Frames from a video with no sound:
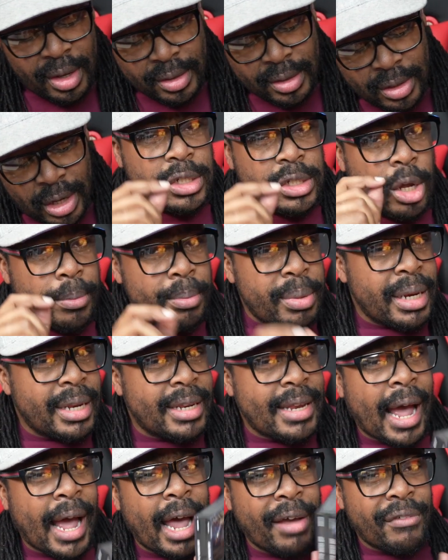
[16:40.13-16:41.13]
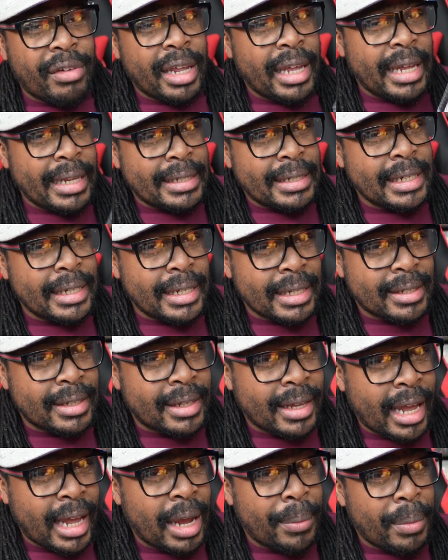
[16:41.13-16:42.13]
So, so I'm gonna be diving into this
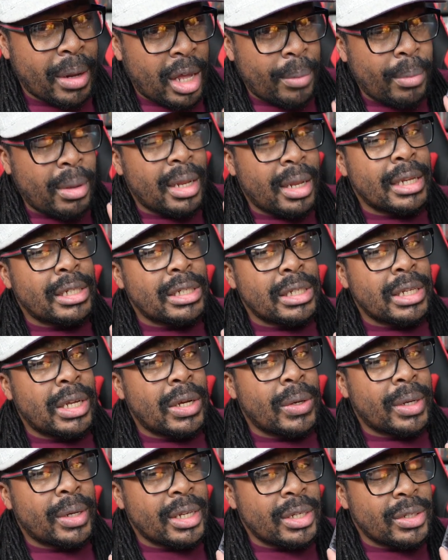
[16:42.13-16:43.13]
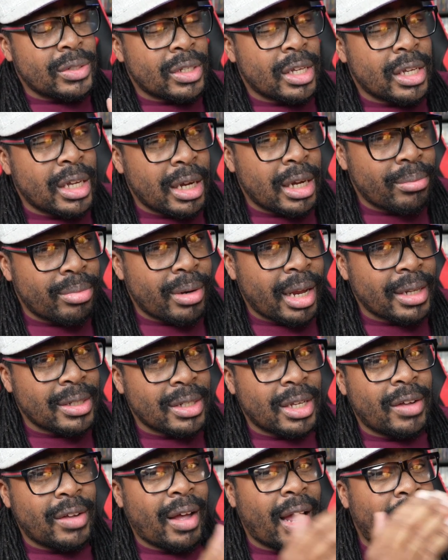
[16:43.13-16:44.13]
game and I'm gonna let you know, give you some
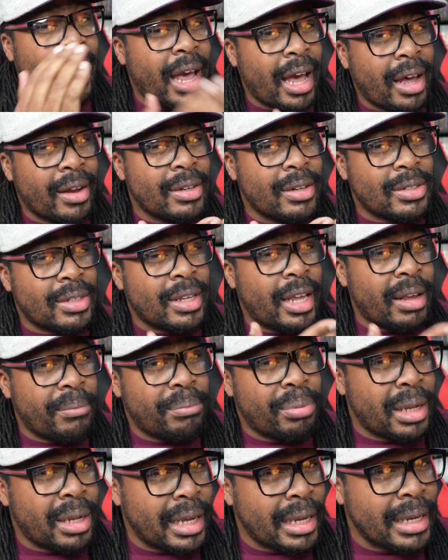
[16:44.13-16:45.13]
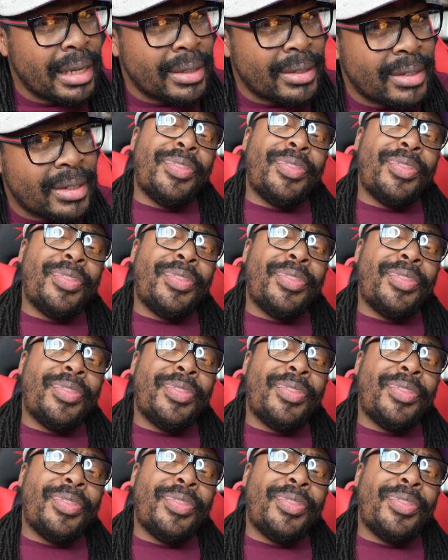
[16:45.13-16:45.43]
updates of how this game plays.